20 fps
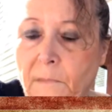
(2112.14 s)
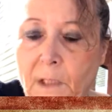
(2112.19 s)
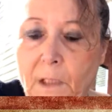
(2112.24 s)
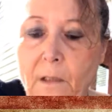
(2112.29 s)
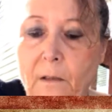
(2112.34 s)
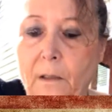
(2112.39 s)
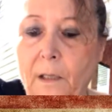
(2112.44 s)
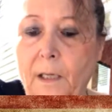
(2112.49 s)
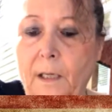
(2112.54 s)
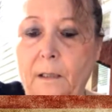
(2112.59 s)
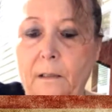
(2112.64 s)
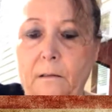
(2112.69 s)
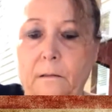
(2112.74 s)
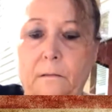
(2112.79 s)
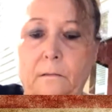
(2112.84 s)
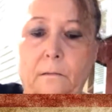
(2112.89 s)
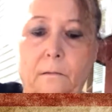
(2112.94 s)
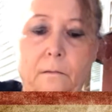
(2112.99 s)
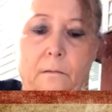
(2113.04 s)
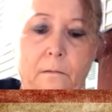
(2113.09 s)
Okay.
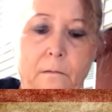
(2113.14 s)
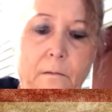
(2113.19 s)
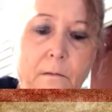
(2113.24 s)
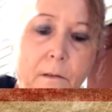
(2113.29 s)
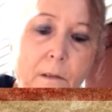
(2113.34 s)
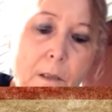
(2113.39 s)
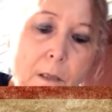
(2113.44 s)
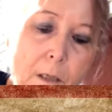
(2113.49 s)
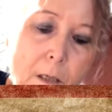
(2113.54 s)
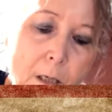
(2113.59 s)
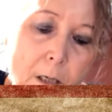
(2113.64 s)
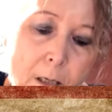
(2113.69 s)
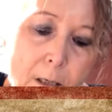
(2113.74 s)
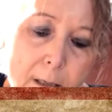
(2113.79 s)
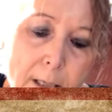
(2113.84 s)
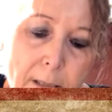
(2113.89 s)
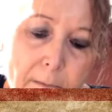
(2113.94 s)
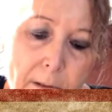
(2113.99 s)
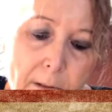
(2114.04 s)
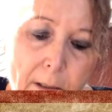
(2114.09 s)
All
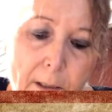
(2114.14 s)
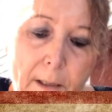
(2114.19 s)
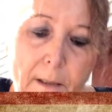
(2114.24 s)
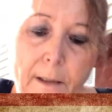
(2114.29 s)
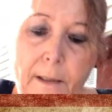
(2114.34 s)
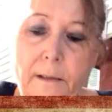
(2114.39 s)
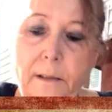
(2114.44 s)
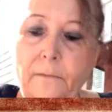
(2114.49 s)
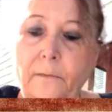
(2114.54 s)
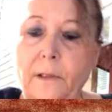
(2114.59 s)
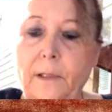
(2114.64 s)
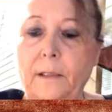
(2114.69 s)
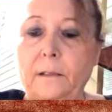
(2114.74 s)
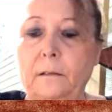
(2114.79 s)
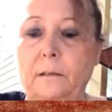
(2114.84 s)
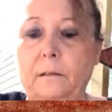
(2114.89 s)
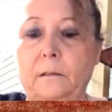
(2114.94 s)
right, Penny, that's fine.